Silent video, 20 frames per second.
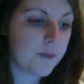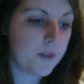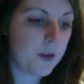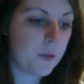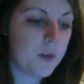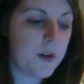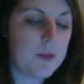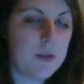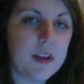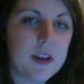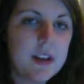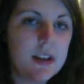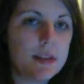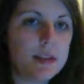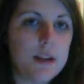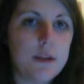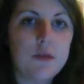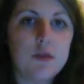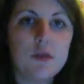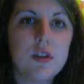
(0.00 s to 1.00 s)
We did
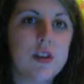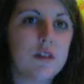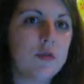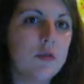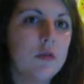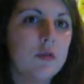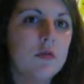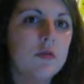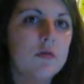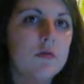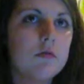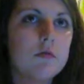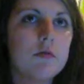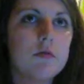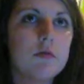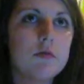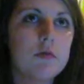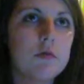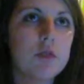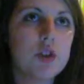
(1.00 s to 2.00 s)
several different
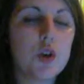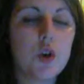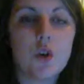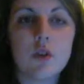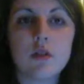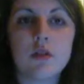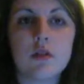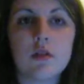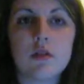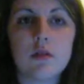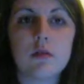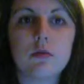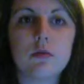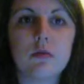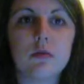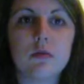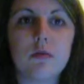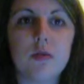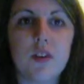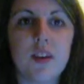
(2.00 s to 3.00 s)
shots
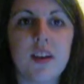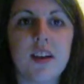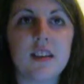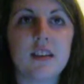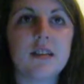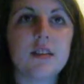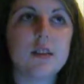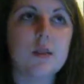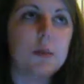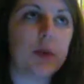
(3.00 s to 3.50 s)
for this.